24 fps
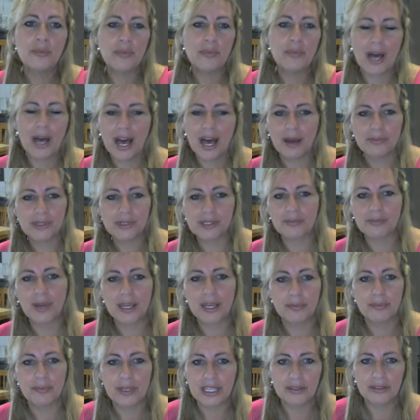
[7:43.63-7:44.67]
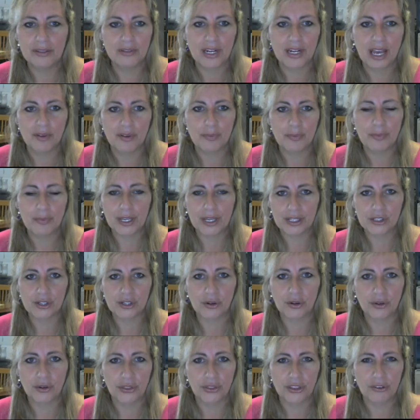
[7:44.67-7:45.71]
perhaps maybe even have a
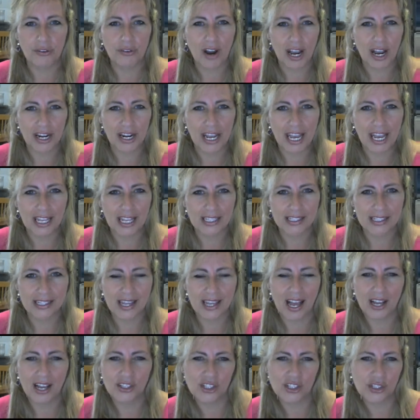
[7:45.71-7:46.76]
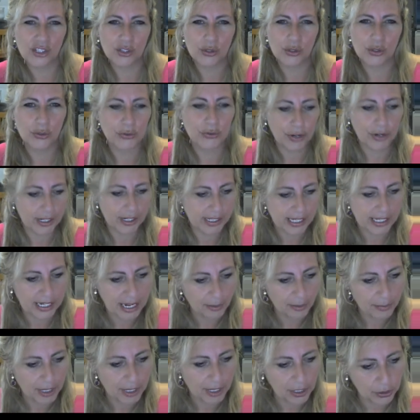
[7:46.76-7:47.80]
picture on the right hand side just to dress it
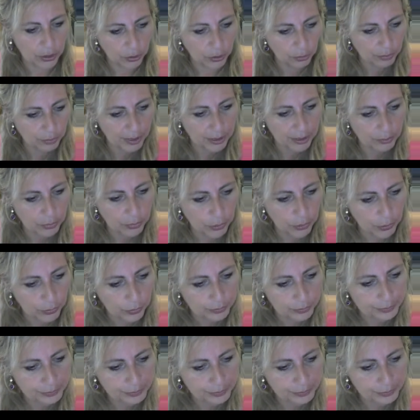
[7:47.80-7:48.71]
up a little bit more.